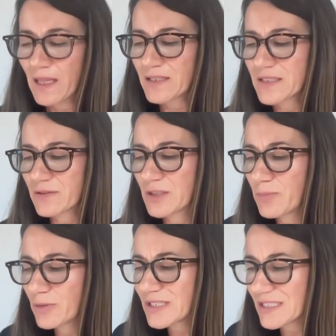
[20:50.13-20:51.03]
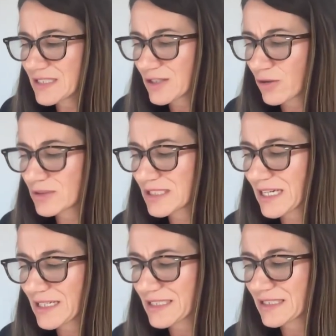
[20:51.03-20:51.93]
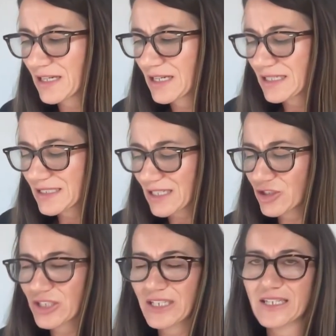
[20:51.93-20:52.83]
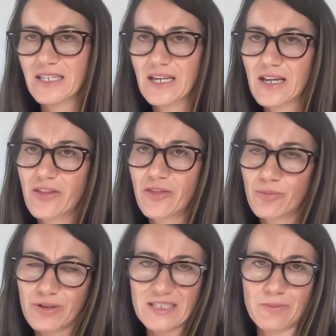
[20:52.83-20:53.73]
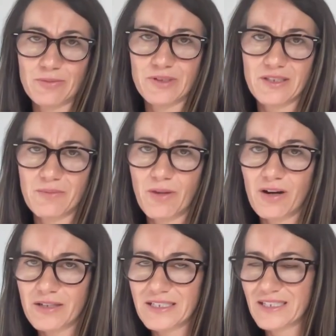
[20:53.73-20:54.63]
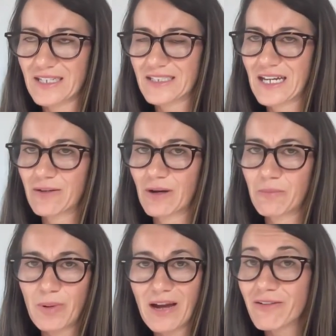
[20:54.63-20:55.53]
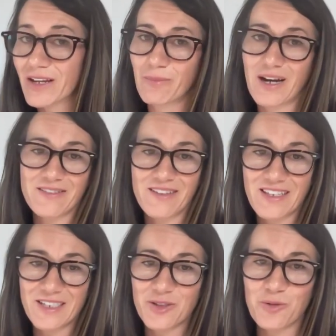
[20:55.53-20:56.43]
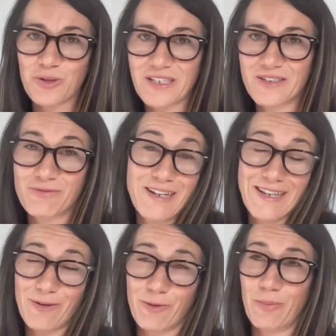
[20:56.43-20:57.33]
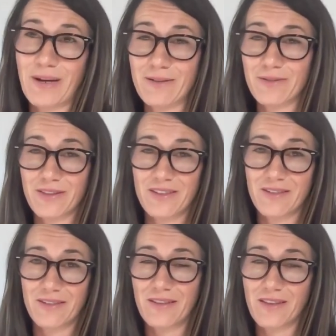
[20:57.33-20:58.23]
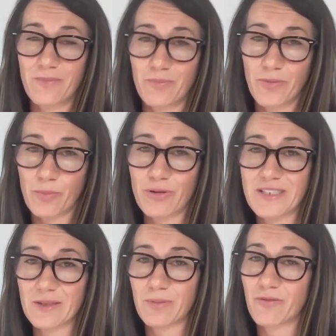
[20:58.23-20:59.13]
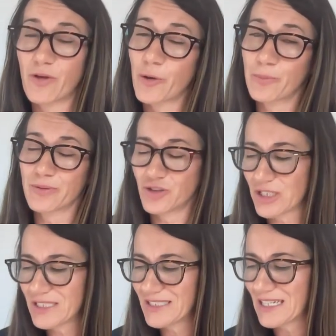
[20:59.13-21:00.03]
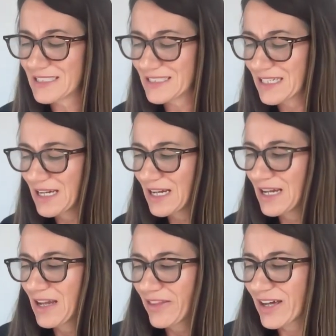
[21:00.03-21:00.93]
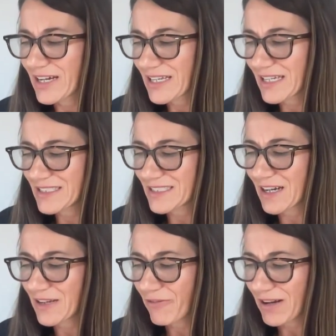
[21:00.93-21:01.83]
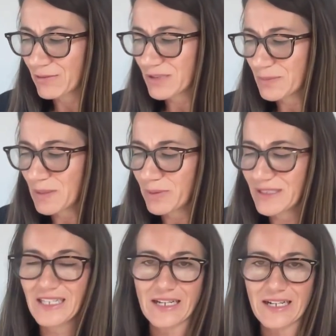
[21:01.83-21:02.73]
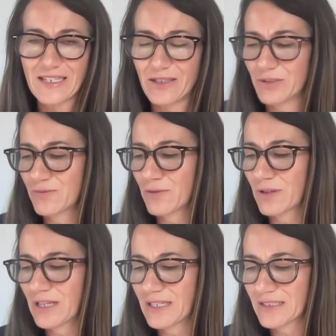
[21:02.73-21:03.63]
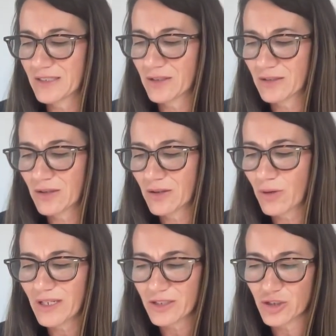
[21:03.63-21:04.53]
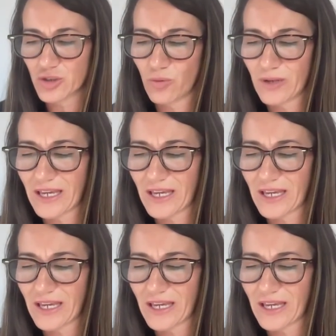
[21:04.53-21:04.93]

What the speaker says: So to put into context, essentially, the principles that Mark has set out, and bearing in mind that this talk is really all about the principle of open justice, that case I found to be particularly useful. It's quite a short